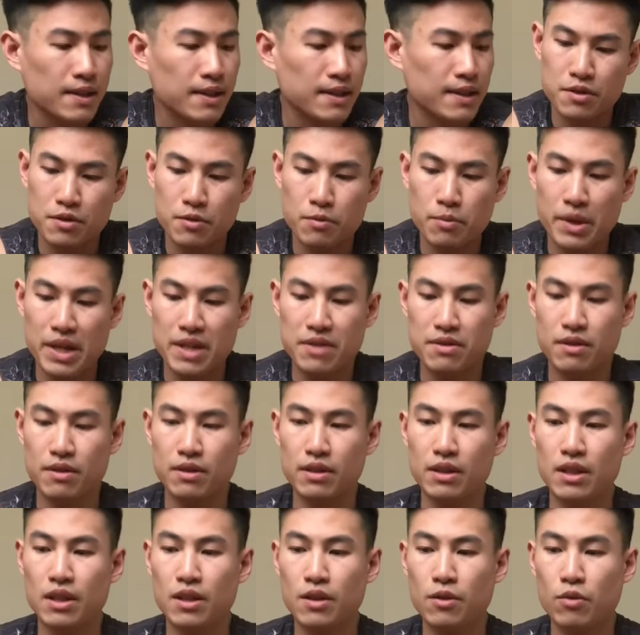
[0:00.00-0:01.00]
So
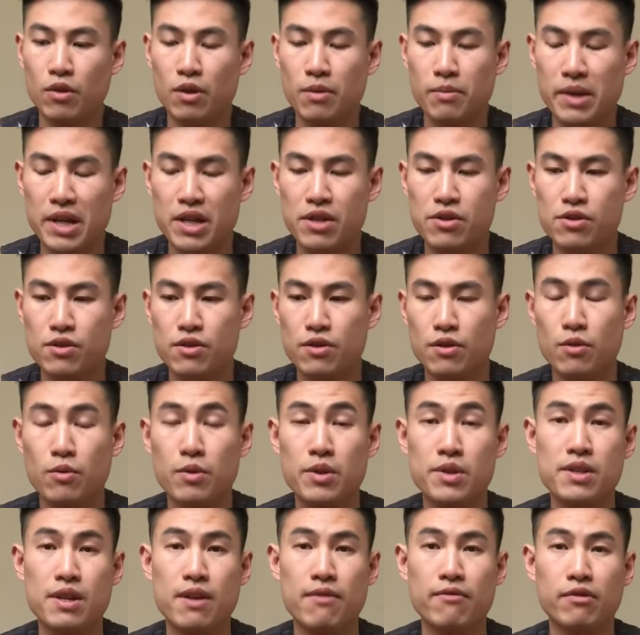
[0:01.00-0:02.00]
basically you want to make sure you
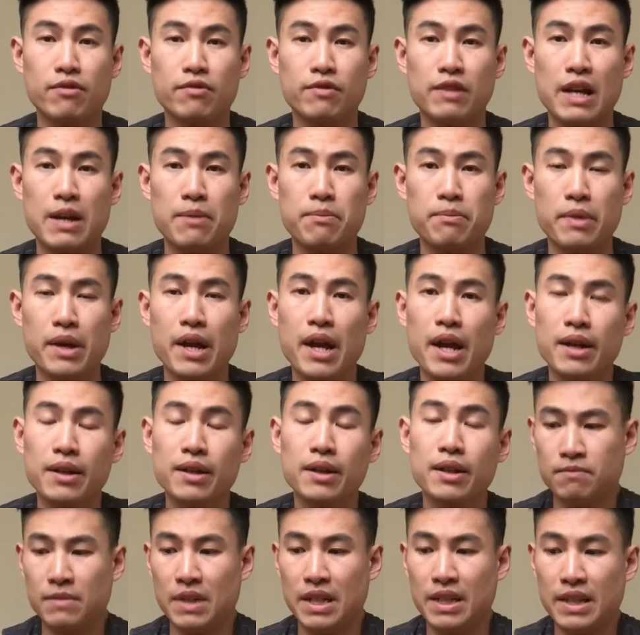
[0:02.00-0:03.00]
always have a flat back
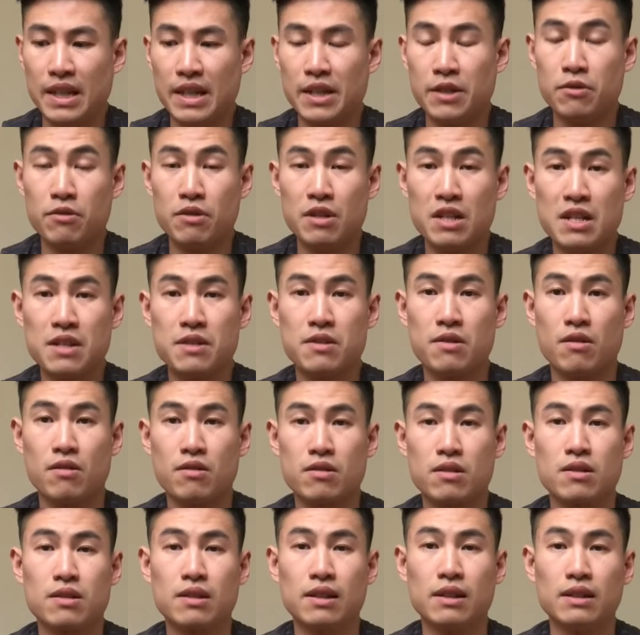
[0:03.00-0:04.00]
and that your knees are
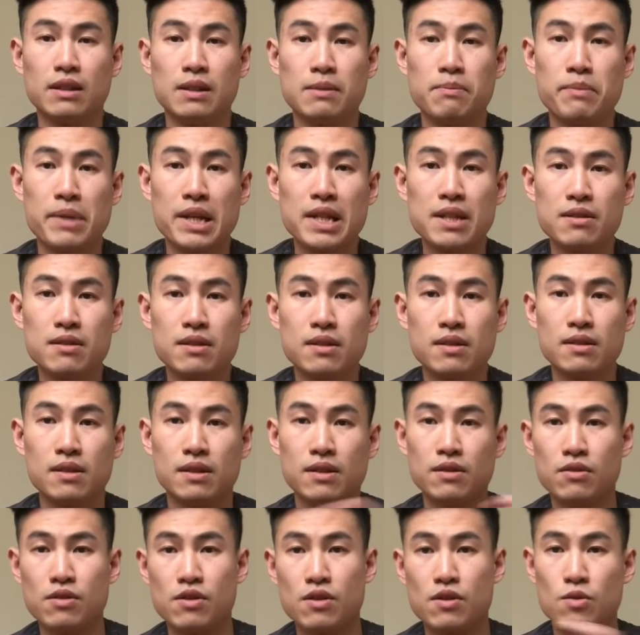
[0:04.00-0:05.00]
slightly bent and
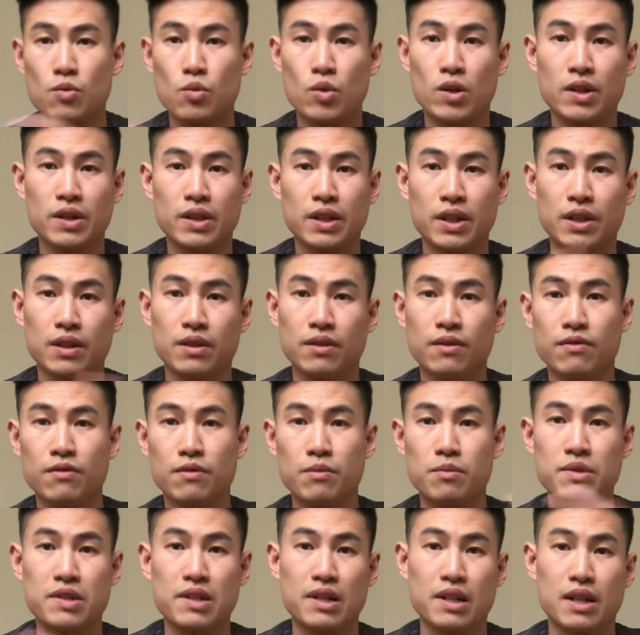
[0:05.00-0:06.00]
you're just walking
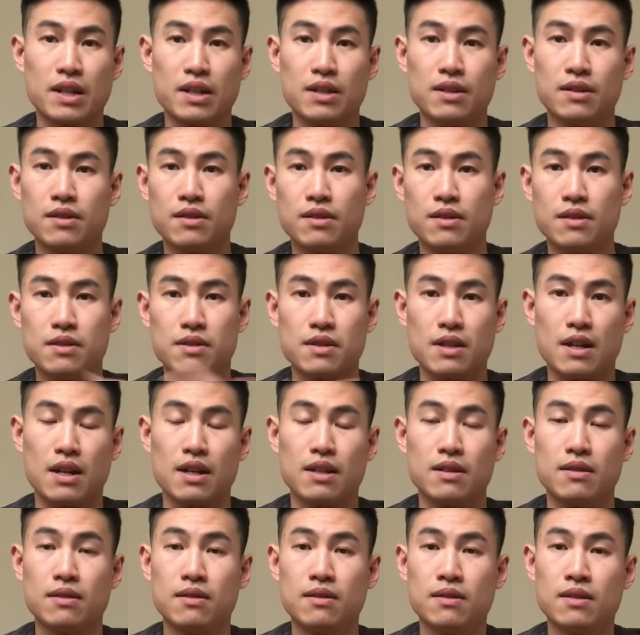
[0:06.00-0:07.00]
from side to side.
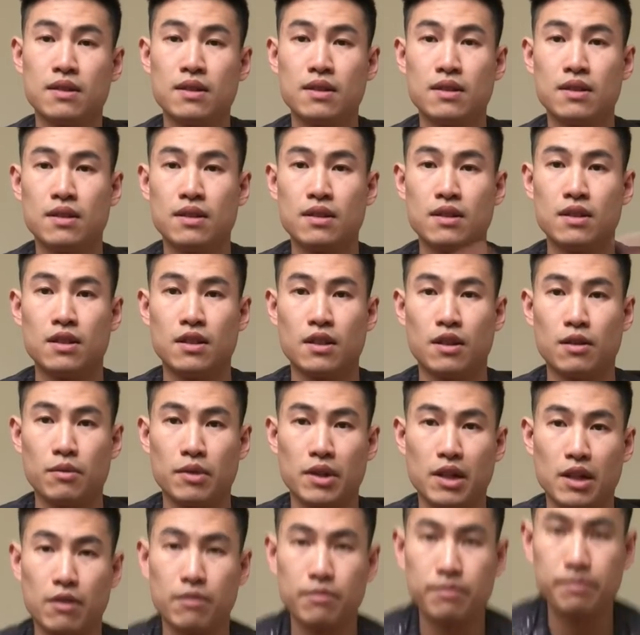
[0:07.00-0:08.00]
Here we go.